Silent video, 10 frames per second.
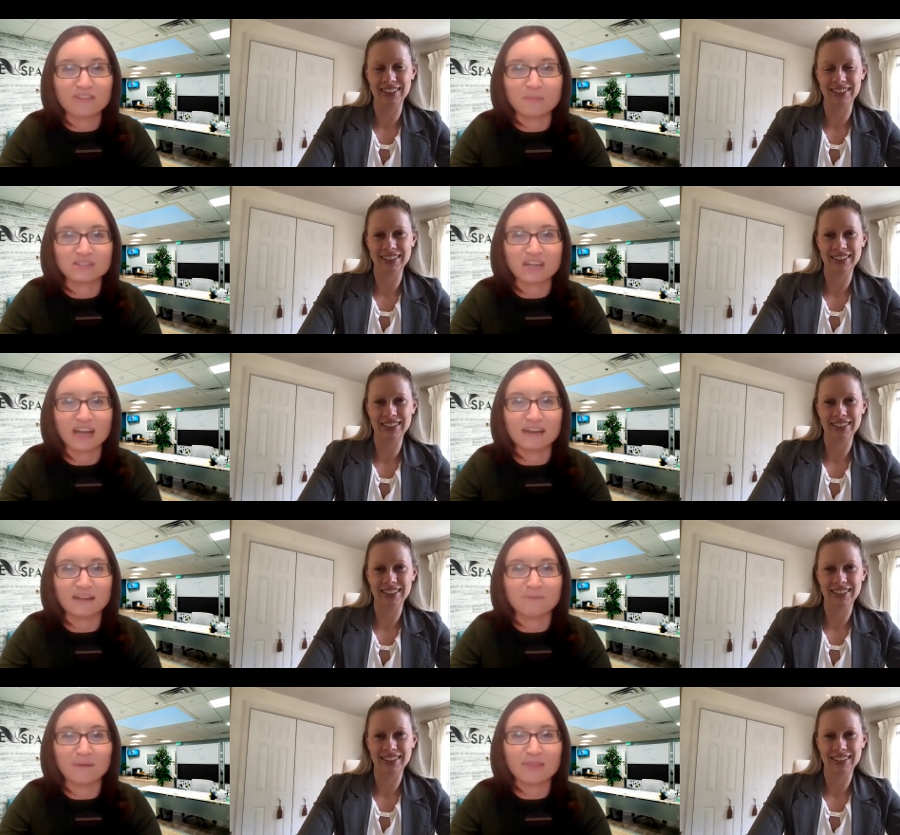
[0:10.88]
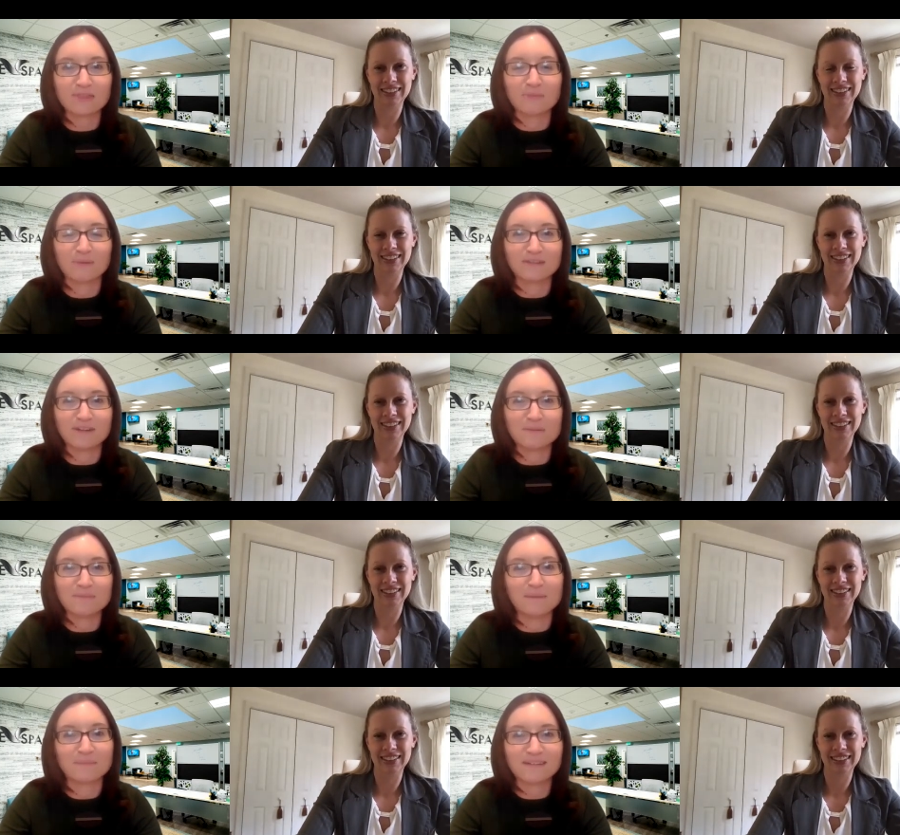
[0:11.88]
Speaker 1: to be chatting with one of our
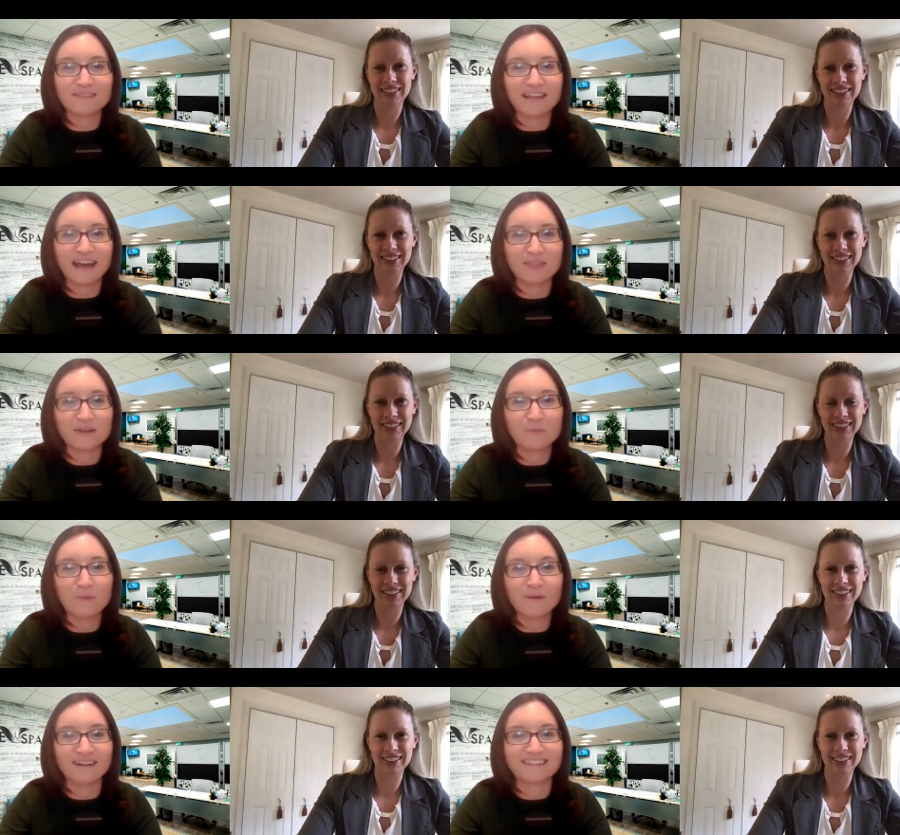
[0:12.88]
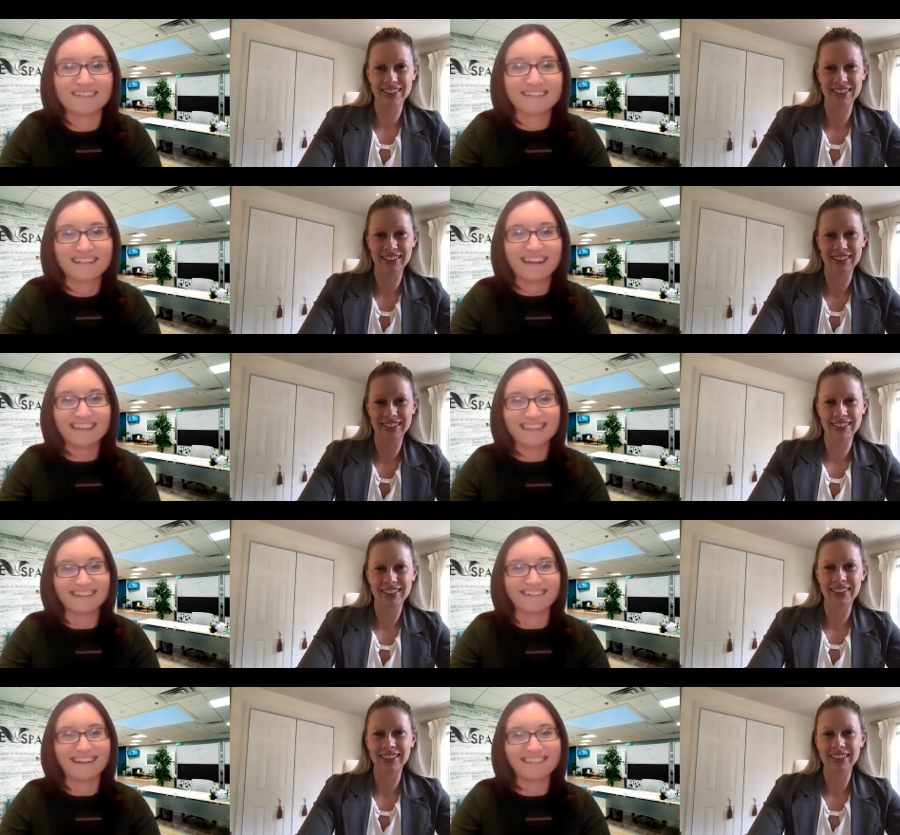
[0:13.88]
members, Heather Ward.
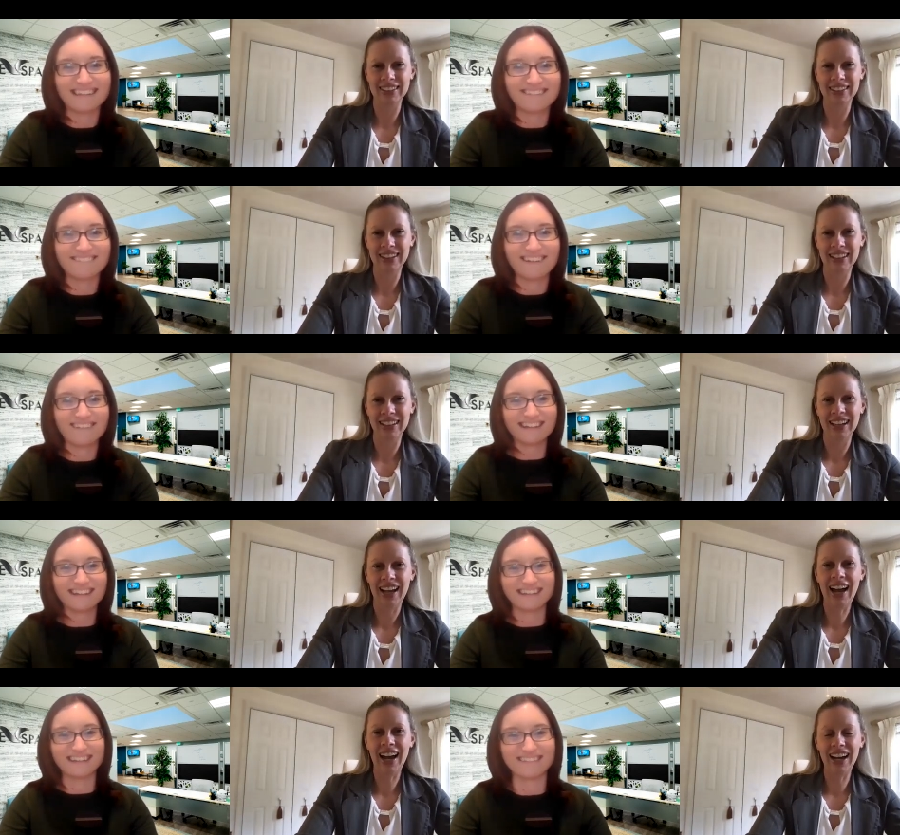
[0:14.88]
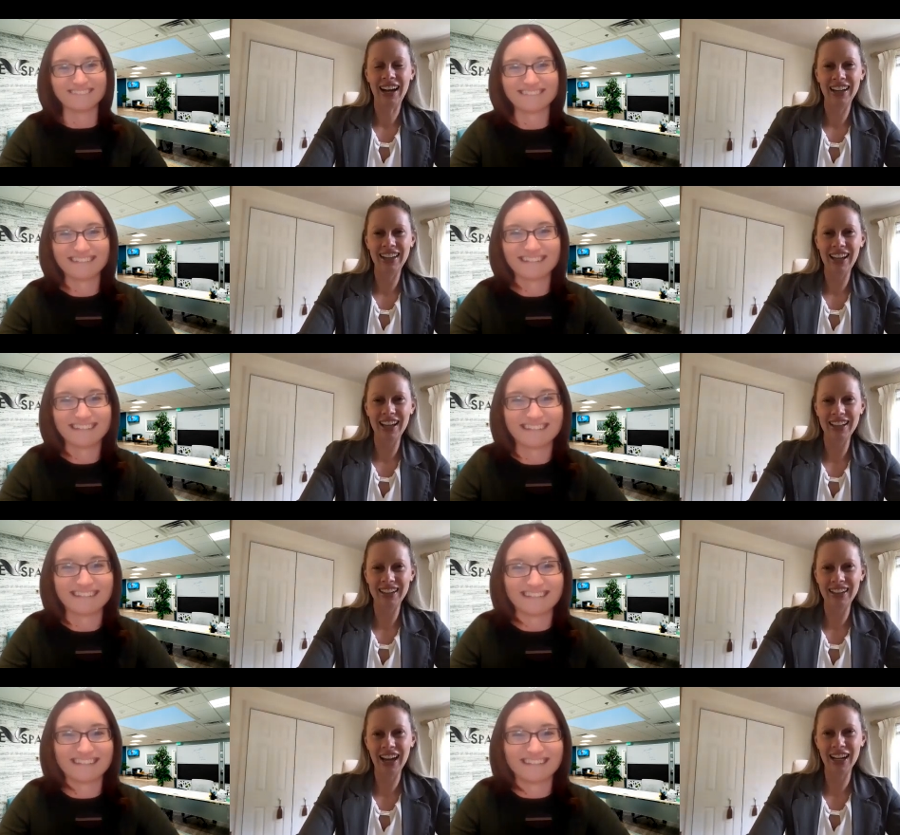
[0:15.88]
Heather, hello, how are you? Hi,
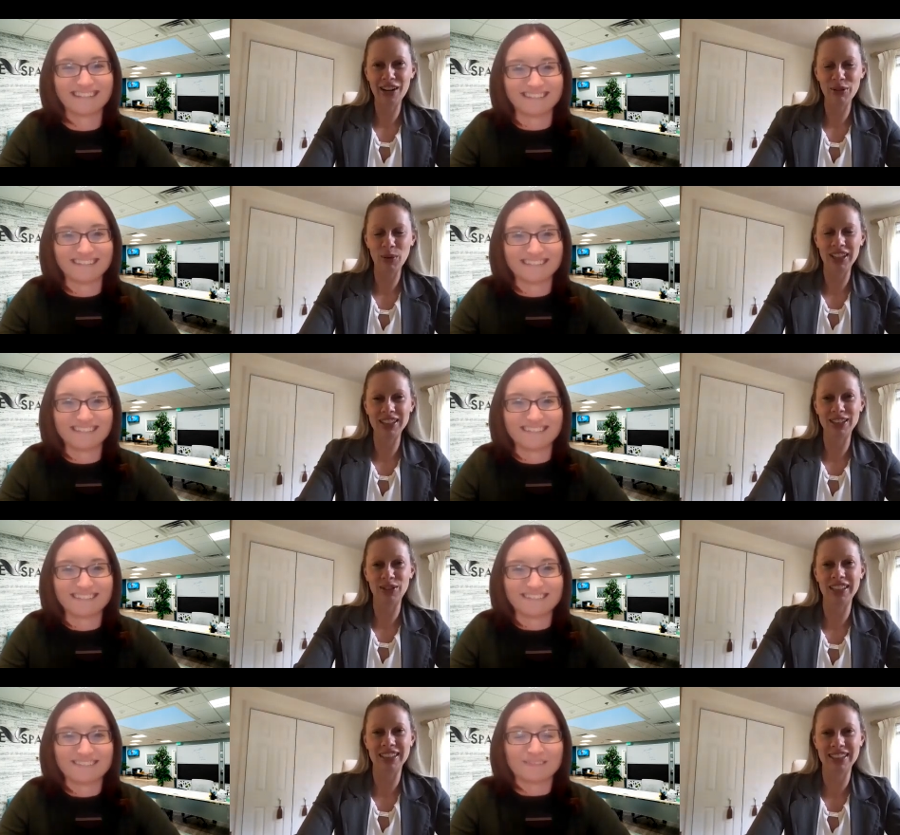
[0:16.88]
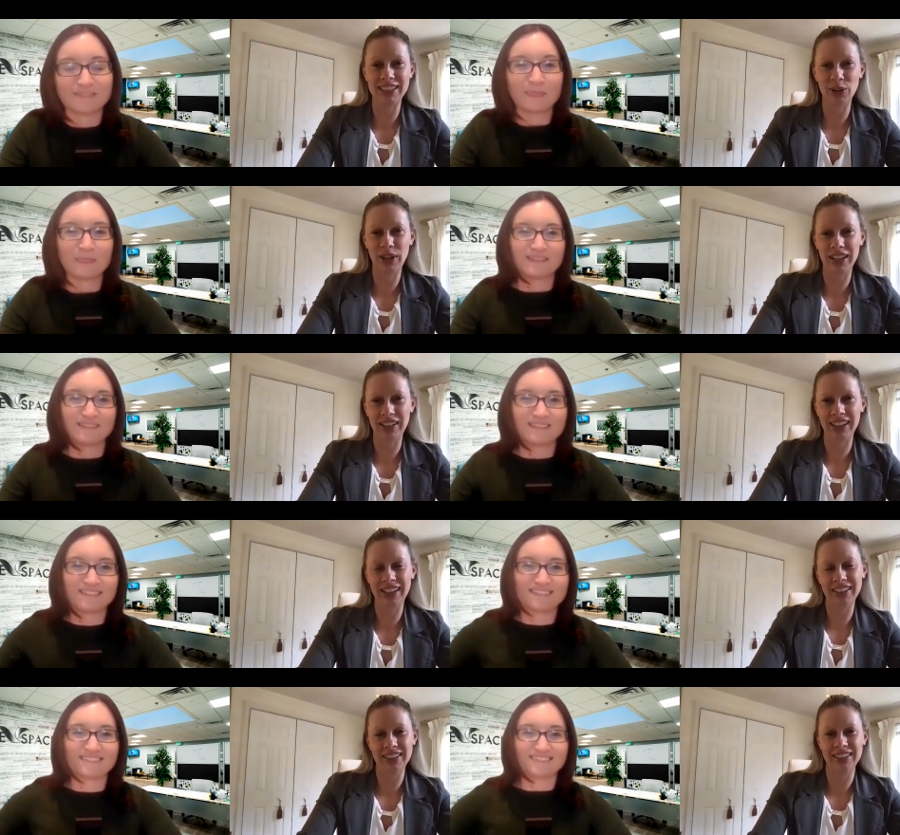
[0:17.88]
Haley. Hi,
Speaker 2: everyone. It's so nice to see you, Haley.
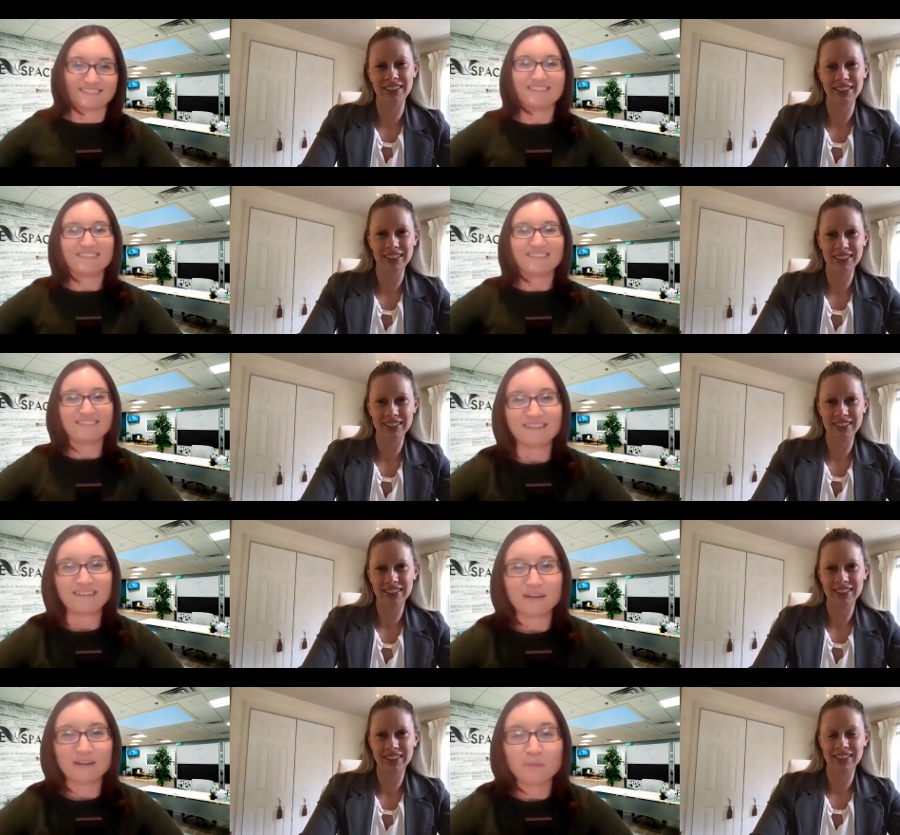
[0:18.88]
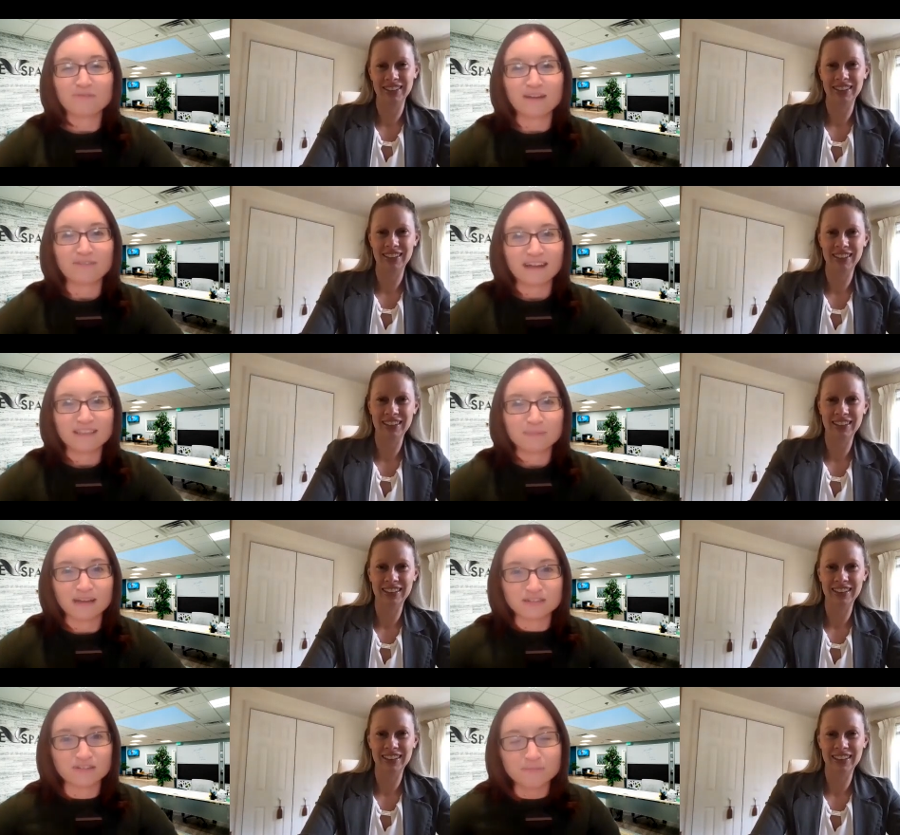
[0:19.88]
Speaker 1: You too. And we've never had the
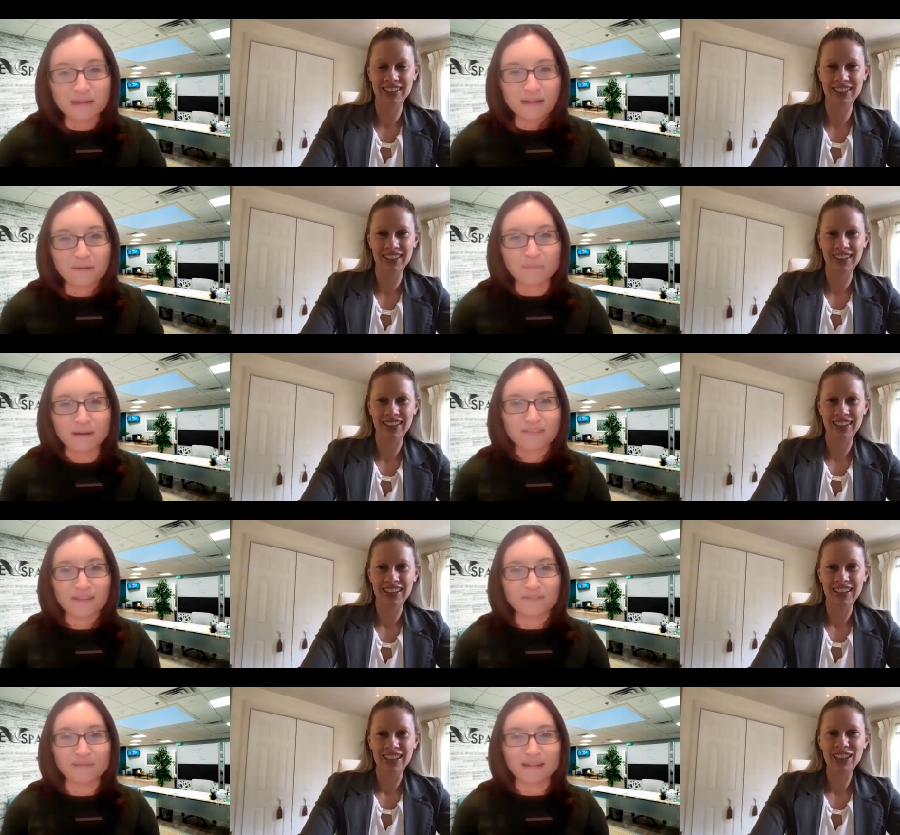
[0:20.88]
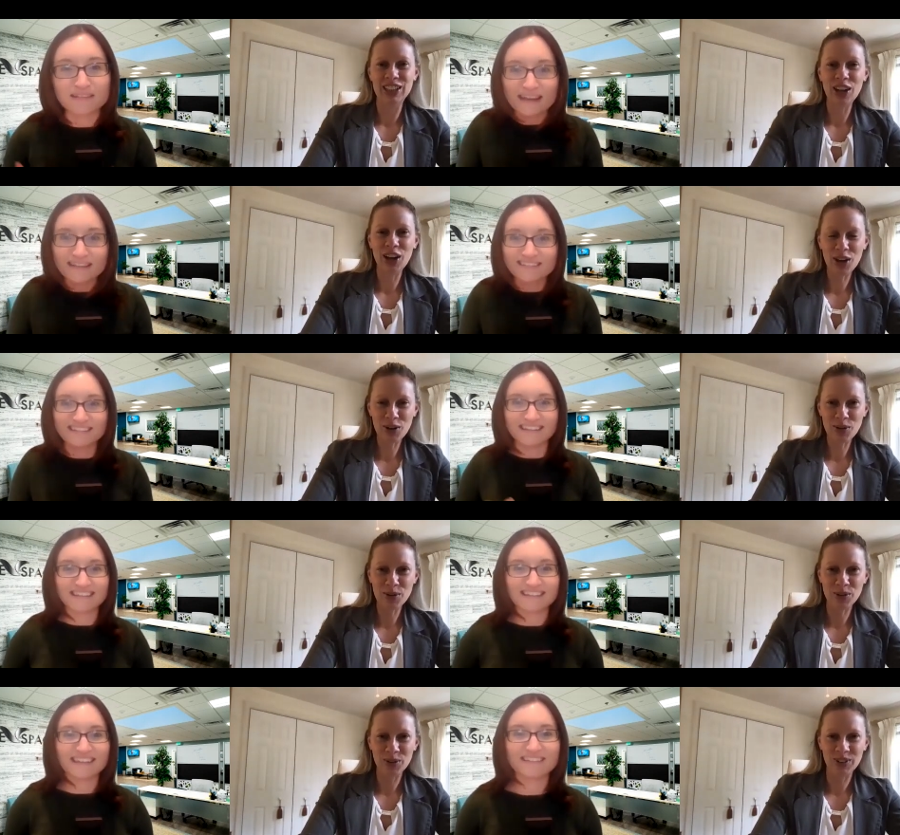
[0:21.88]
pleasure of meeting in person, but it's nice to get